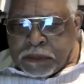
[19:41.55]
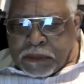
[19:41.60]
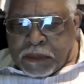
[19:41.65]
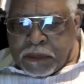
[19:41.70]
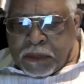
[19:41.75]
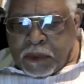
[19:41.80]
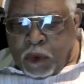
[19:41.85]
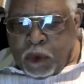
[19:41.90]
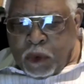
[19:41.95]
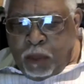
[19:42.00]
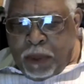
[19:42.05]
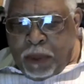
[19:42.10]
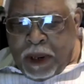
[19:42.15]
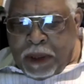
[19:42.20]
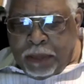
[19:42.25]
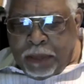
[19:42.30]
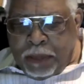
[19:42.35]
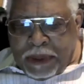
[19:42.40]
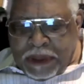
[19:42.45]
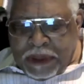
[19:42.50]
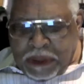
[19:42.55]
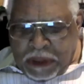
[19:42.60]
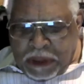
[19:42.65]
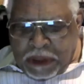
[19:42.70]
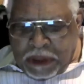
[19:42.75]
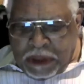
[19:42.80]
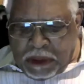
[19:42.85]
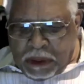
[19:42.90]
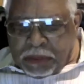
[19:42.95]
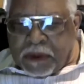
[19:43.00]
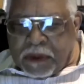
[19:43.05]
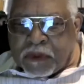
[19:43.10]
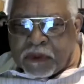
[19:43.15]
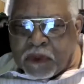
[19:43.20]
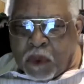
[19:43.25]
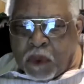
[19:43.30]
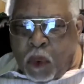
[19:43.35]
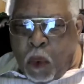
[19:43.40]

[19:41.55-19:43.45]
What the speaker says: nobody but him, gives